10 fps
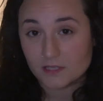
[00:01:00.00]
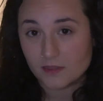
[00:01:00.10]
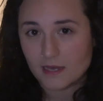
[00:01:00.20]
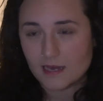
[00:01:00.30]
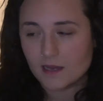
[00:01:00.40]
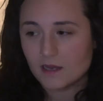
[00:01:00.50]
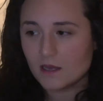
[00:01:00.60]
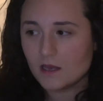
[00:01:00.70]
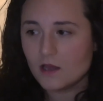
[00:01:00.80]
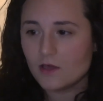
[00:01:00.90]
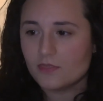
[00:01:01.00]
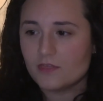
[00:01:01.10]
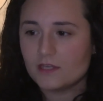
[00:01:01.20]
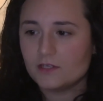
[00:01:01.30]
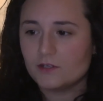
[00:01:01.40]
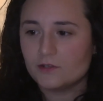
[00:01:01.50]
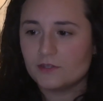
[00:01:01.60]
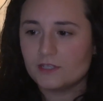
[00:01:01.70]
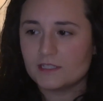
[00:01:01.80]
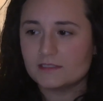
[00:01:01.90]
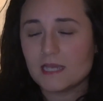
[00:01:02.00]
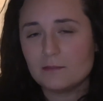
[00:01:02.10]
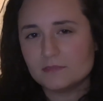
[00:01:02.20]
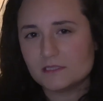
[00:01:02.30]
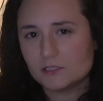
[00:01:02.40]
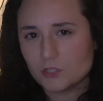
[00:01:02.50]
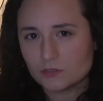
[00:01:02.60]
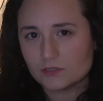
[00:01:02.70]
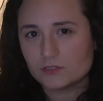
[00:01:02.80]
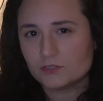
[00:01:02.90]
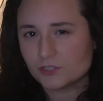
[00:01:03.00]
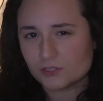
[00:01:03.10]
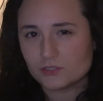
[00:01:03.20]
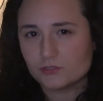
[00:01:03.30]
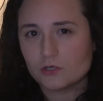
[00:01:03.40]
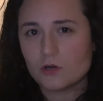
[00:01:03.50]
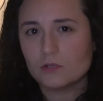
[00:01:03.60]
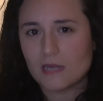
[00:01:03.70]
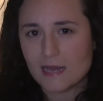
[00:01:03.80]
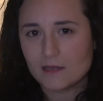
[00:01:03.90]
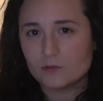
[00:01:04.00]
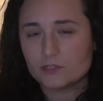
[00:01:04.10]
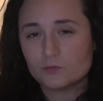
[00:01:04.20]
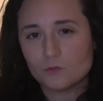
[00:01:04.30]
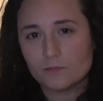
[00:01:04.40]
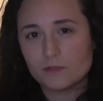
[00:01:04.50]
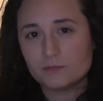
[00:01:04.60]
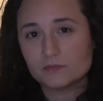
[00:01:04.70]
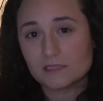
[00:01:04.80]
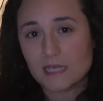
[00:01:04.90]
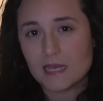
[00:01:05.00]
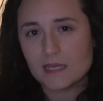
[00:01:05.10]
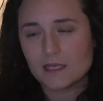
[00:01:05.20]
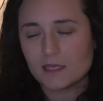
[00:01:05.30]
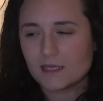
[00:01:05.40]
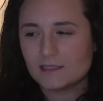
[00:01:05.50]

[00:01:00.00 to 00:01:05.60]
like that, then the attempt is not to just control language and what people say.